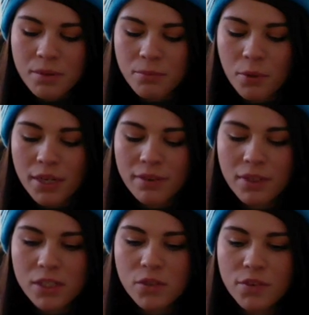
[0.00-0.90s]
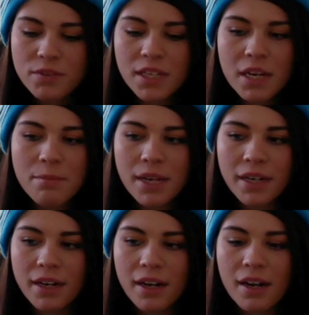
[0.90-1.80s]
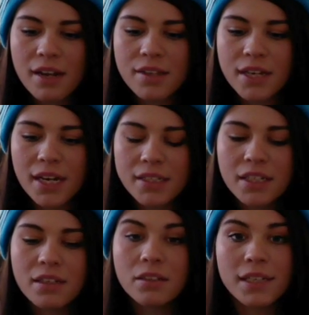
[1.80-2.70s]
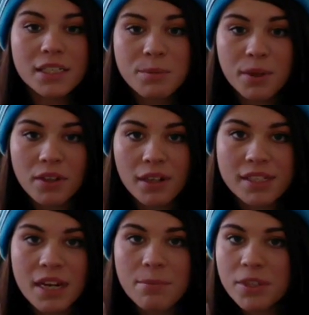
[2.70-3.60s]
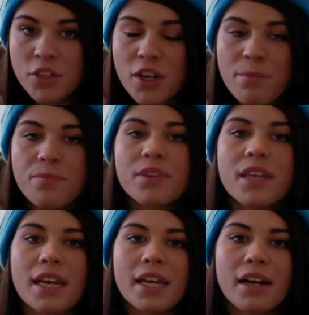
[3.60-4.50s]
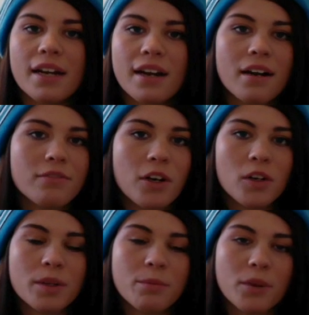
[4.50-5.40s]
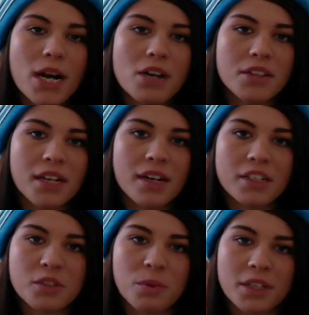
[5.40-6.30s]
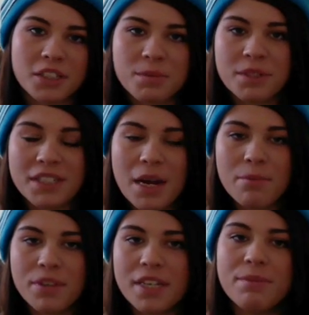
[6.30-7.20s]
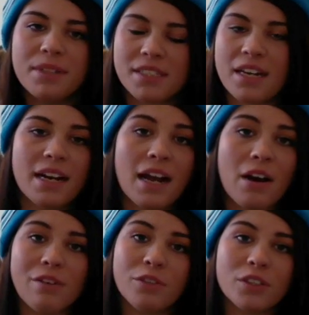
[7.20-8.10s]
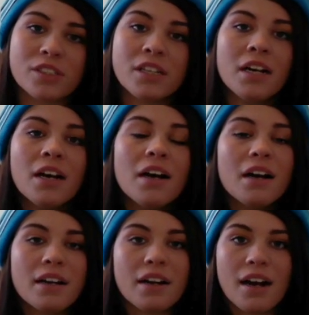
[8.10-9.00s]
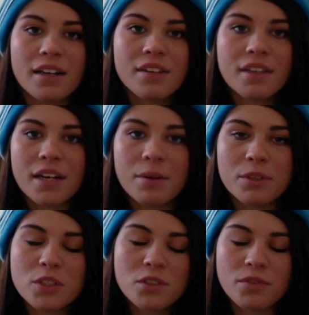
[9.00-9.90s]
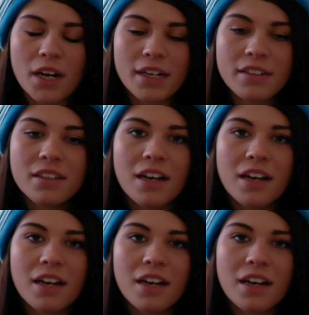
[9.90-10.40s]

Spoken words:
But whenever I was 15, I met a guy that liked to spend a lot of time in the gym. And I kind of followed him around there. I just wanted to spend time with him. That's kind of how I first got in there, which is fine.